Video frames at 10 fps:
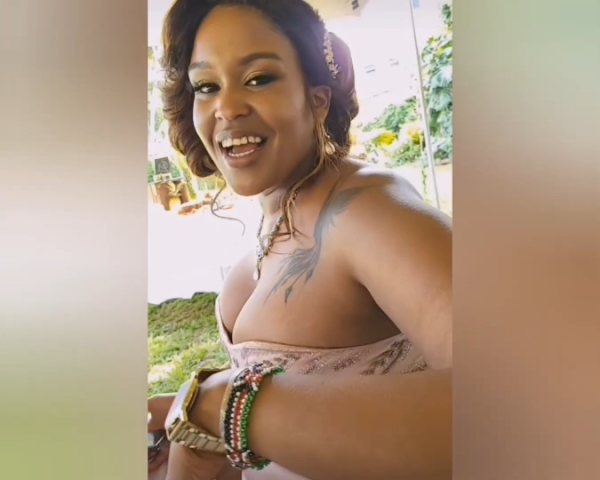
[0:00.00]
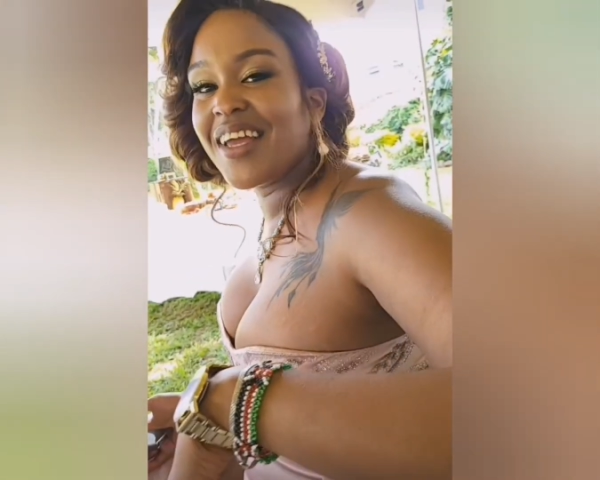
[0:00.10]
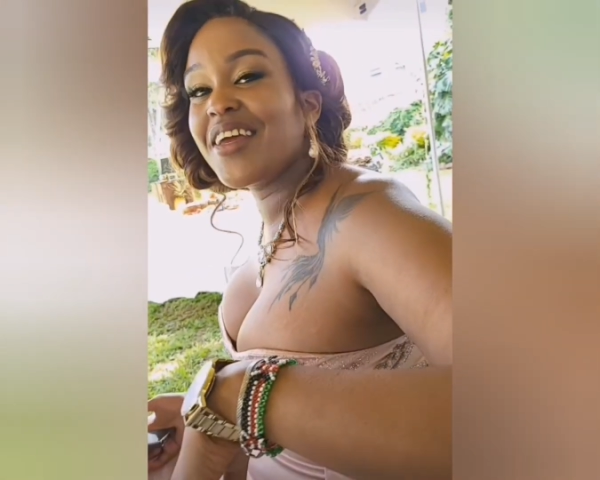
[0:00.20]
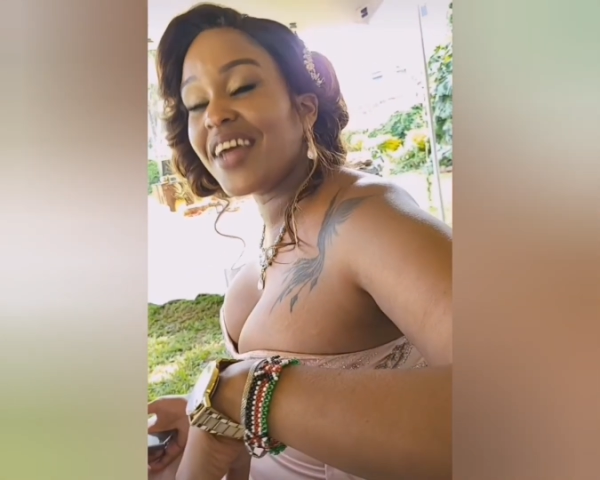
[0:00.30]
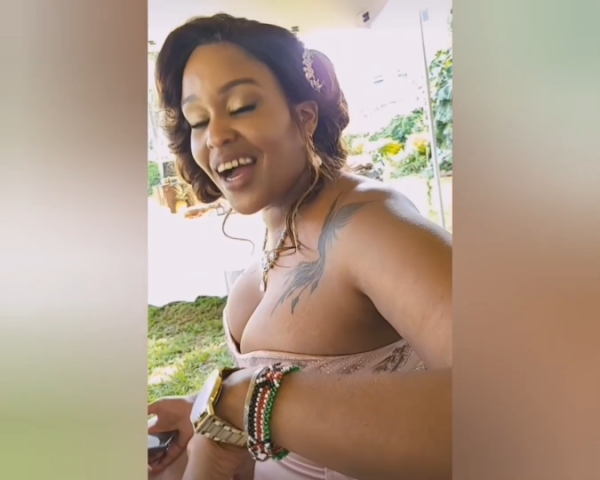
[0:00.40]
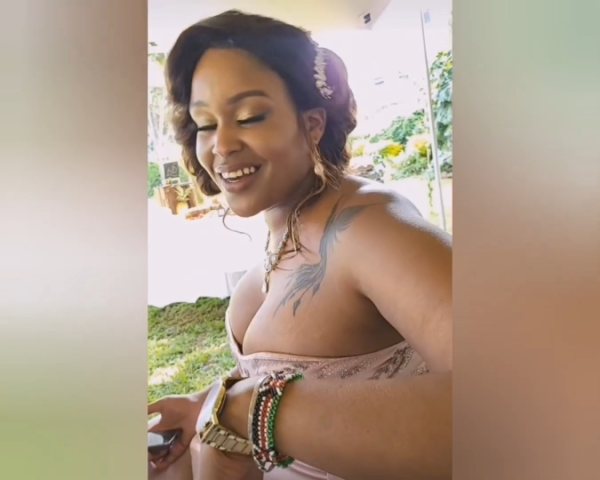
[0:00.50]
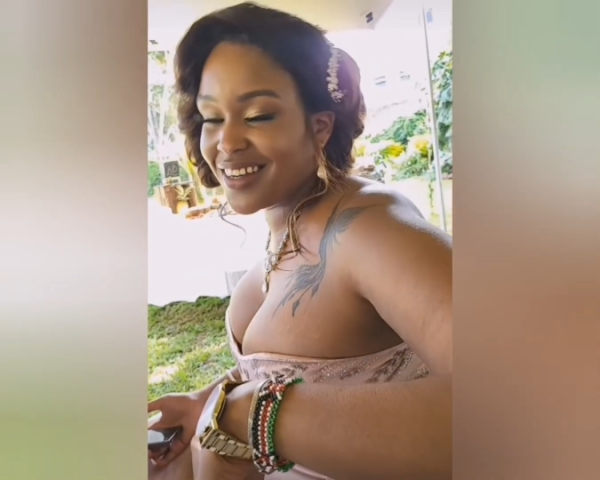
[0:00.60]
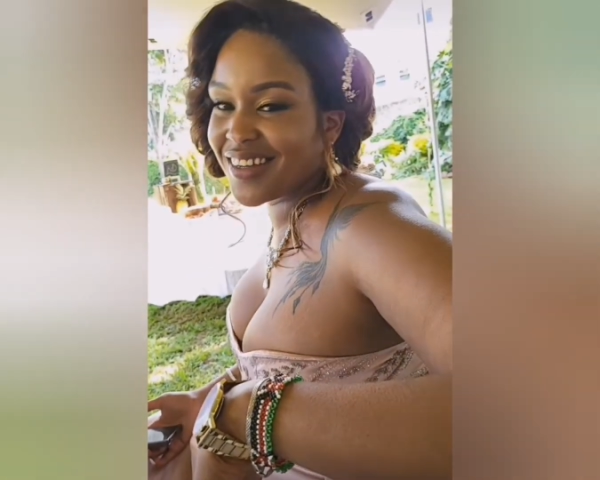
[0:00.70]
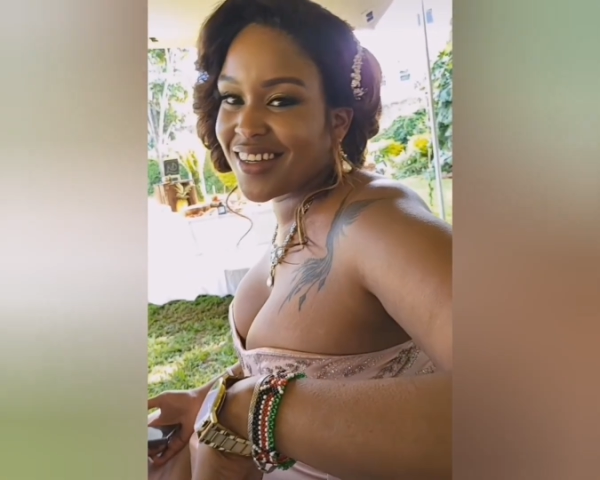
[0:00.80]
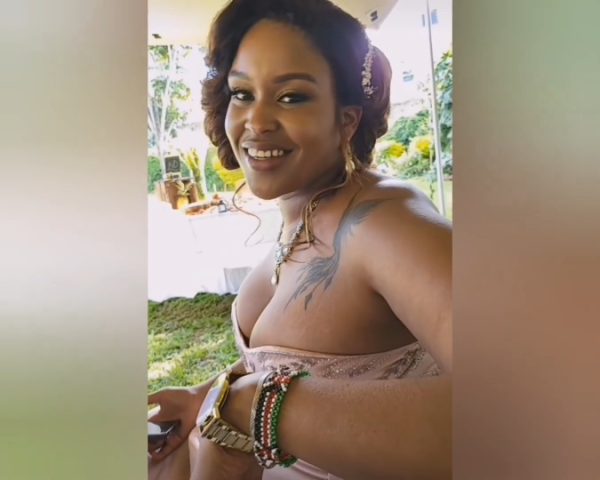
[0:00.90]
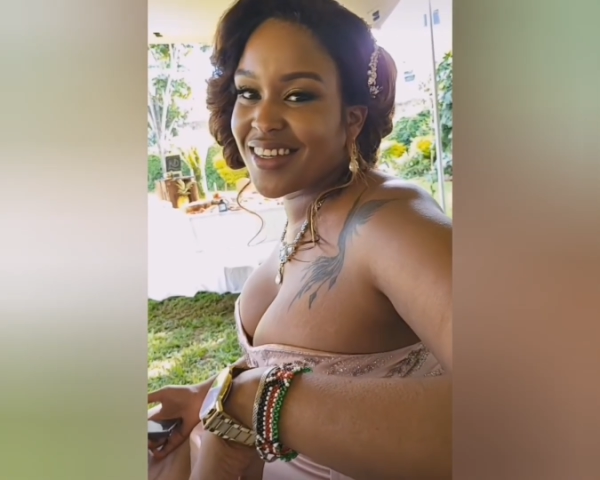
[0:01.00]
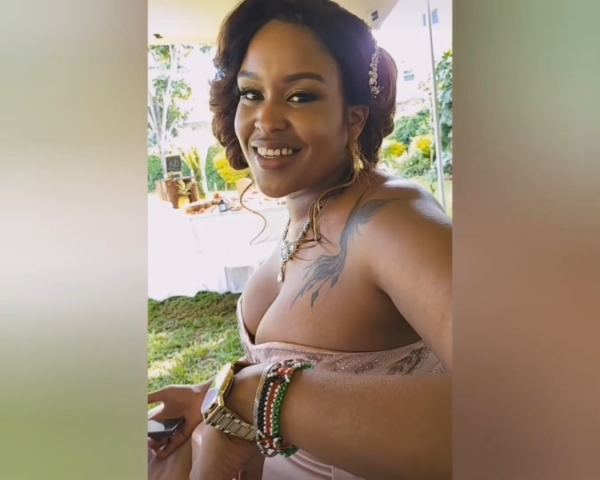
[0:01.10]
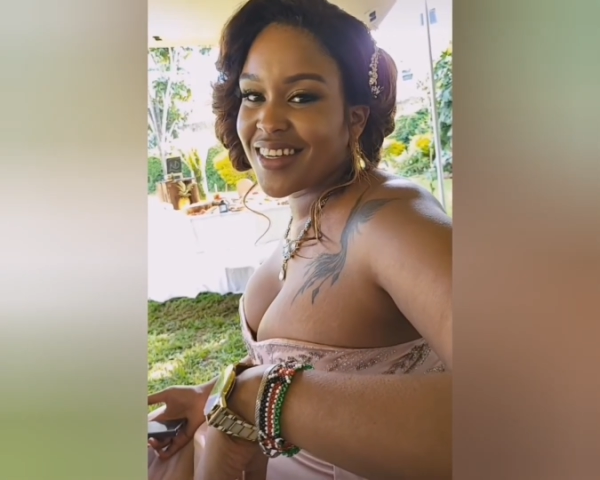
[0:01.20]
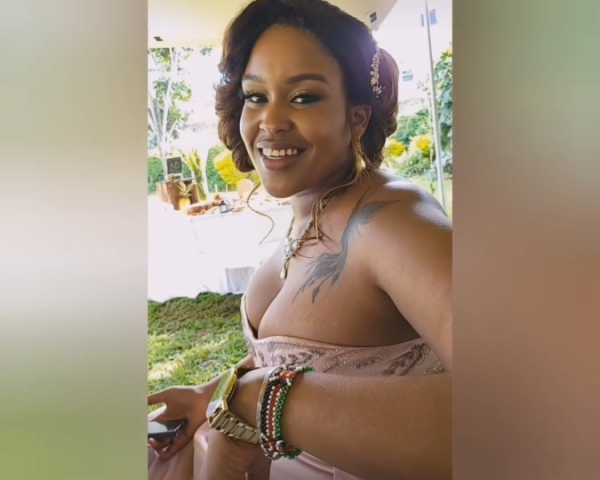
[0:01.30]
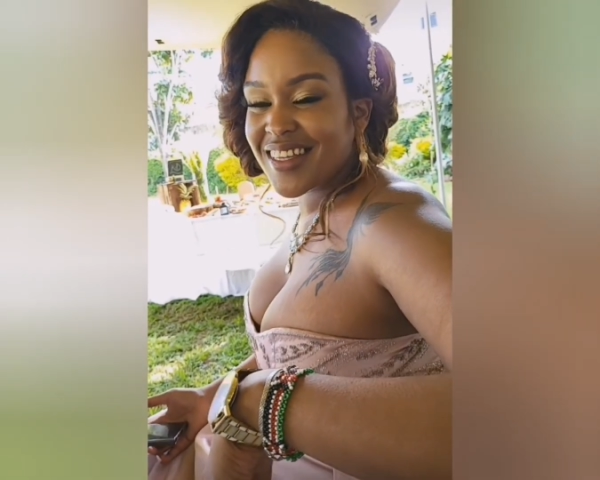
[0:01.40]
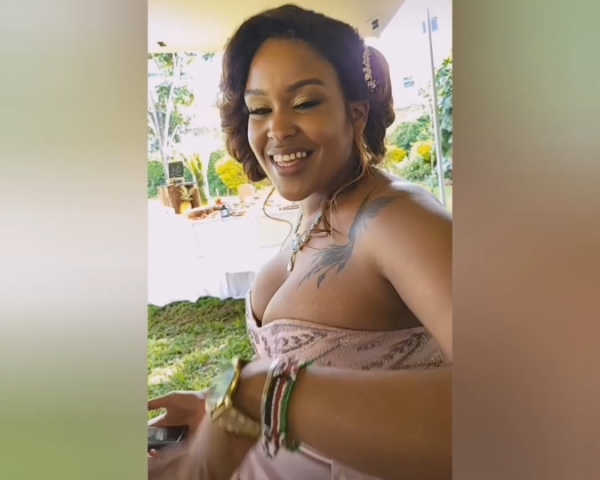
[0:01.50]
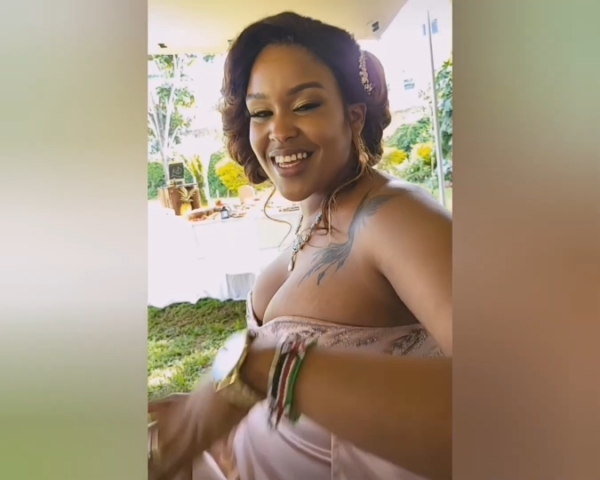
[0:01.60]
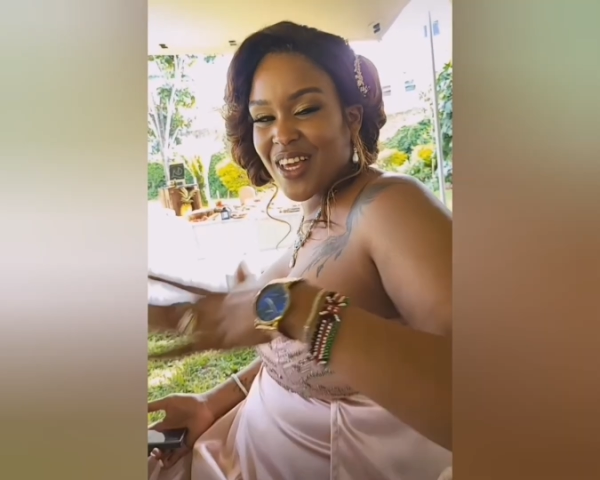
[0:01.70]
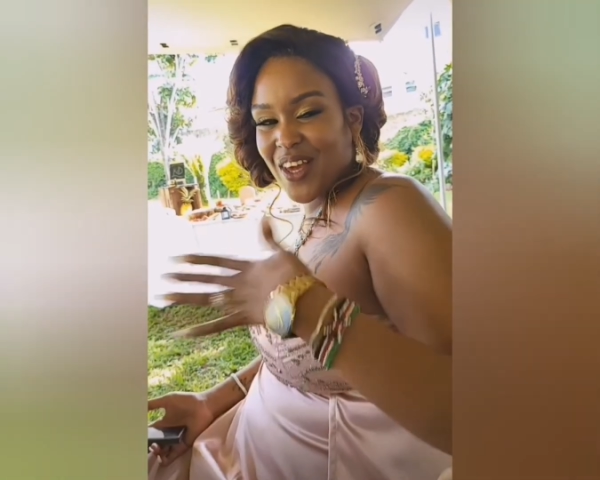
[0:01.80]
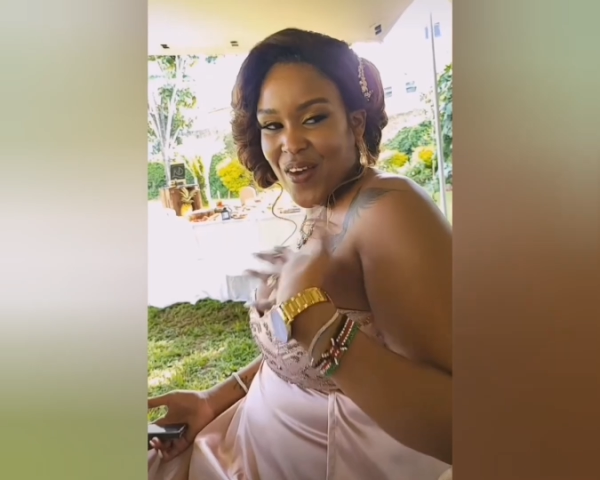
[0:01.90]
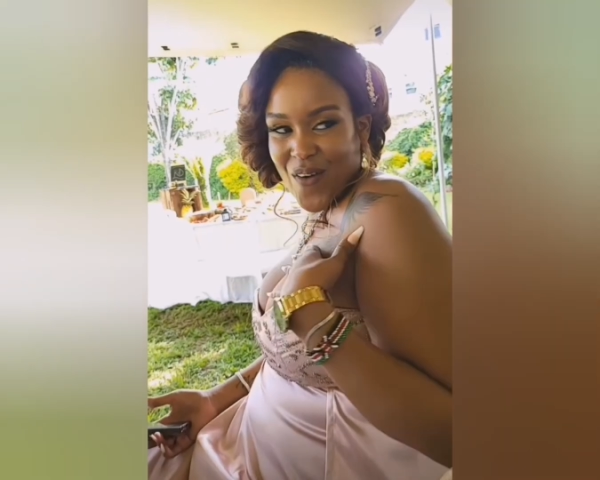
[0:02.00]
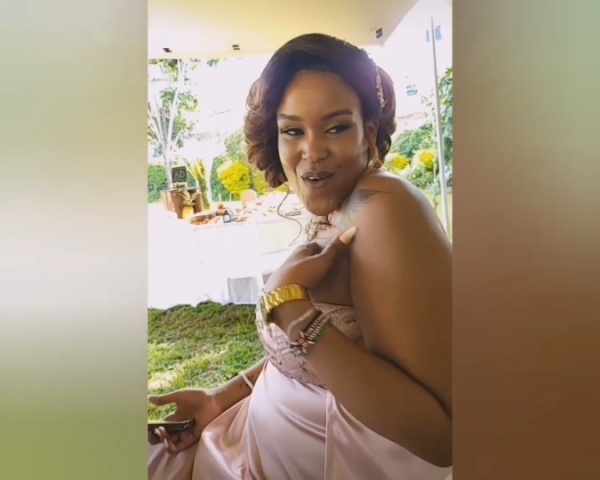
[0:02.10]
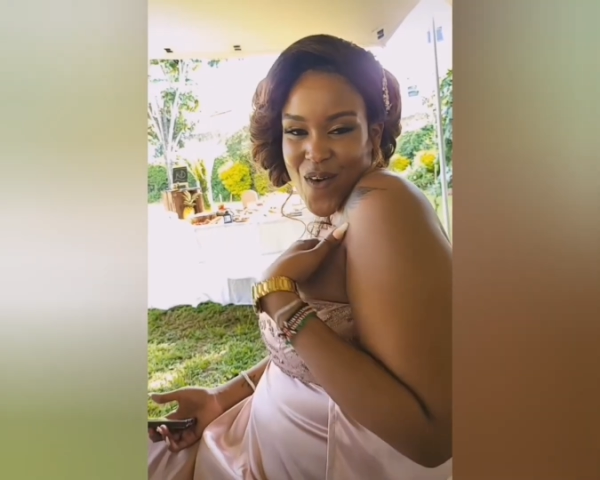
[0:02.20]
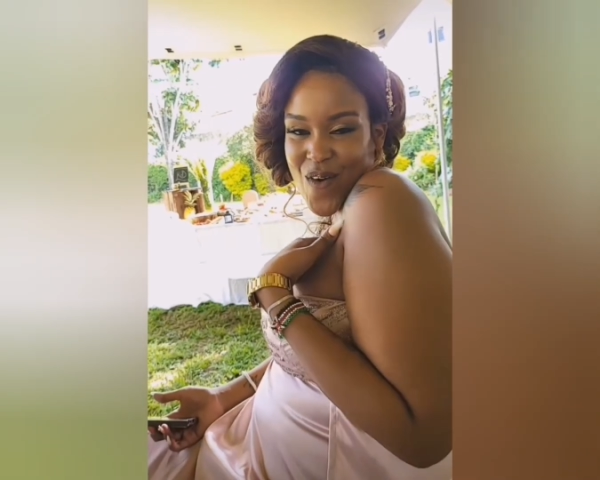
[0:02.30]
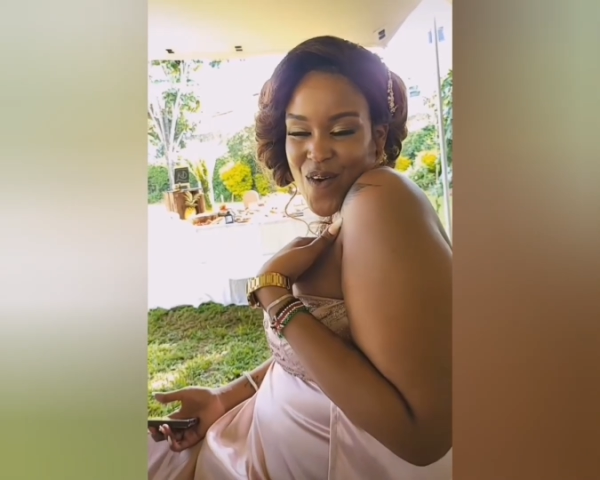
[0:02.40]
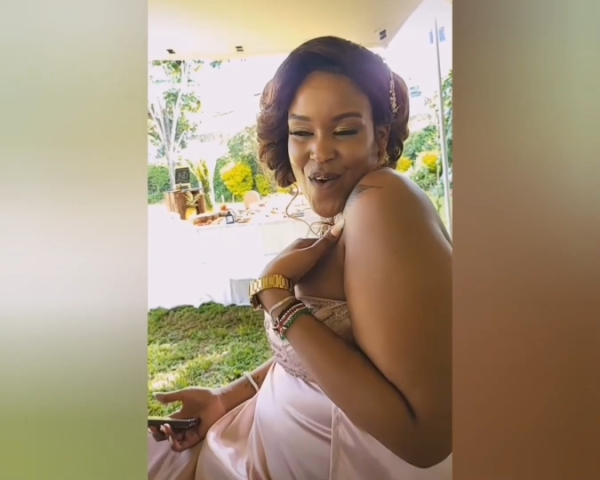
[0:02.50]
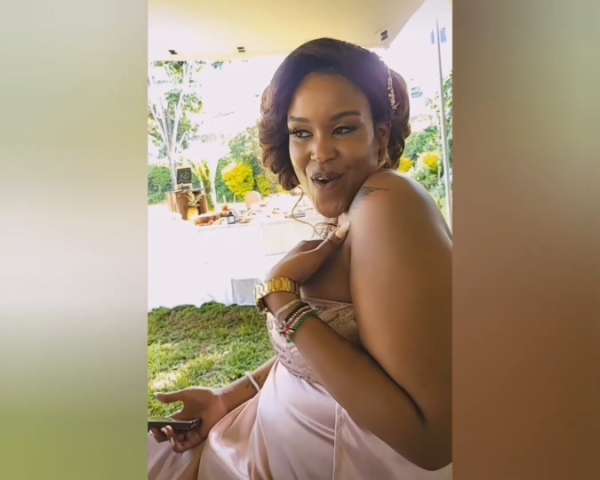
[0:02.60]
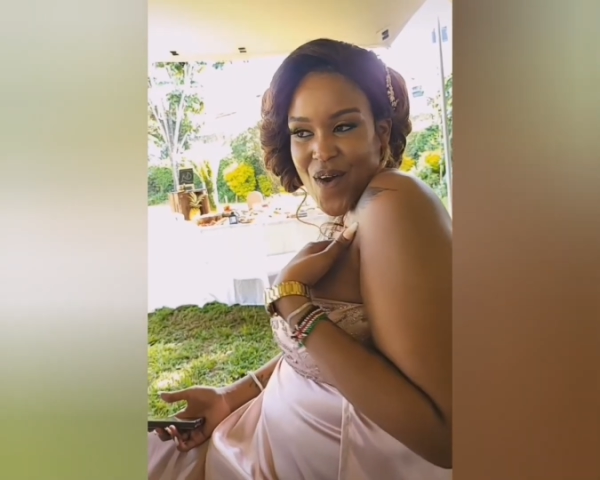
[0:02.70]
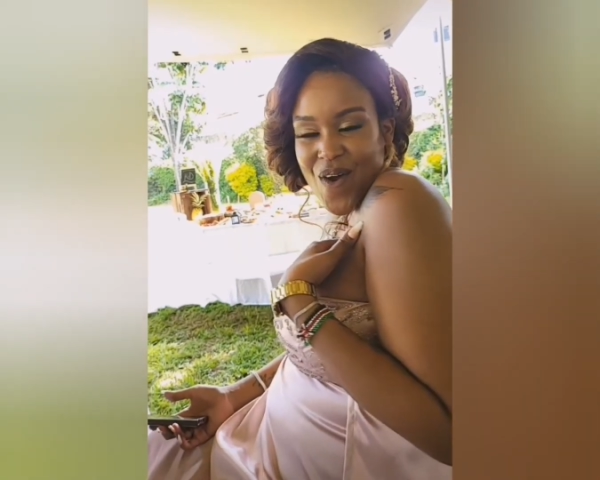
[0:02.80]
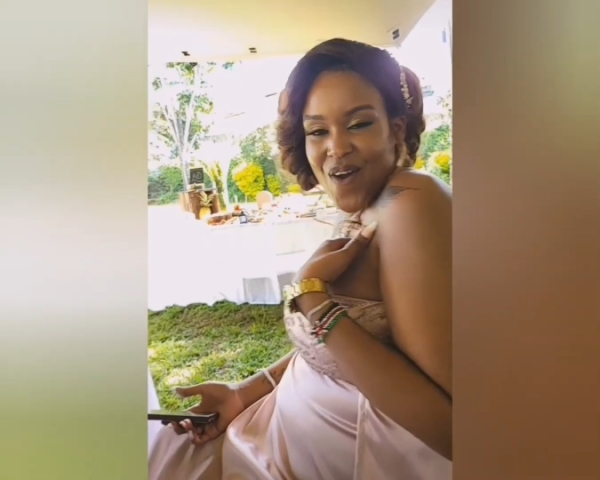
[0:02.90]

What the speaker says: who is Kamene Goro. The wedding guests